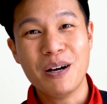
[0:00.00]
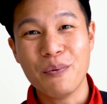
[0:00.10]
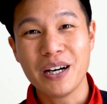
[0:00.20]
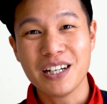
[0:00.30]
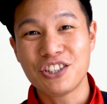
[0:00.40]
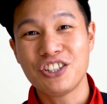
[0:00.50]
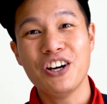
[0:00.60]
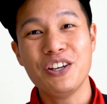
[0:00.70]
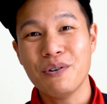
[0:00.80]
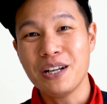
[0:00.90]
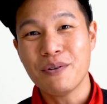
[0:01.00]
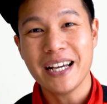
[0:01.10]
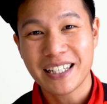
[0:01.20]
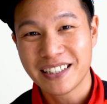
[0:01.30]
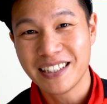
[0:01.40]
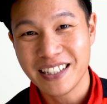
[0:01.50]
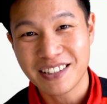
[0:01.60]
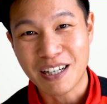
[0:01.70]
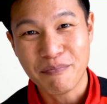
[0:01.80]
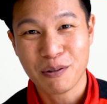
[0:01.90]
but we're gonna show you anyway because it is
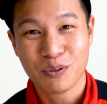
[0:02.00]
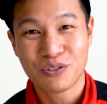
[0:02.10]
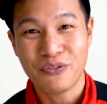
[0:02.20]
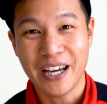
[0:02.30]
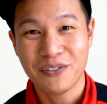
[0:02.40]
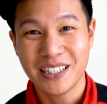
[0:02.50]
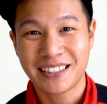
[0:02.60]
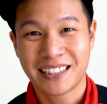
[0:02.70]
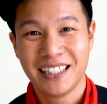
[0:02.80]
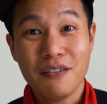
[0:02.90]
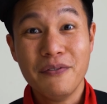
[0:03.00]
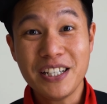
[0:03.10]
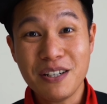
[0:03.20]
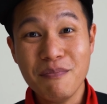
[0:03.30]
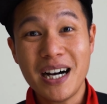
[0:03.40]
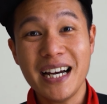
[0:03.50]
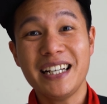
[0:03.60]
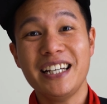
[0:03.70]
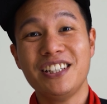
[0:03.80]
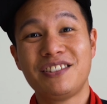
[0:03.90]
some people's favorites.
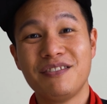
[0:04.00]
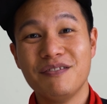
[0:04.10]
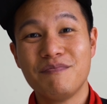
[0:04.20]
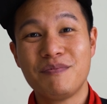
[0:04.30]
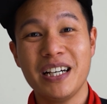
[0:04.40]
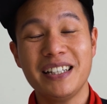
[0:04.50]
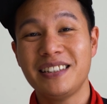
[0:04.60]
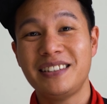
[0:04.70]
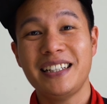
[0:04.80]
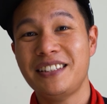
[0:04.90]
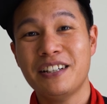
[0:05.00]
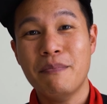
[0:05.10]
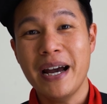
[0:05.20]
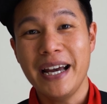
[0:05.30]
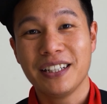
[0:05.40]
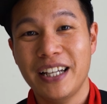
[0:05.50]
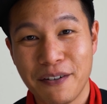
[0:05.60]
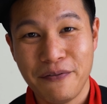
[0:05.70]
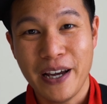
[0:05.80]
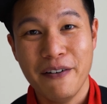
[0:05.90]
Vegemite is just as easy to make
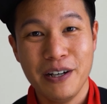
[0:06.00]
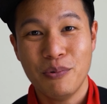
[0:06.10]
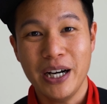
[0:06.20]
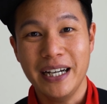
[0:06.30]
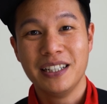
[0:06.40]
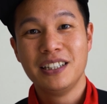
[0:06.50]
like fairy bread.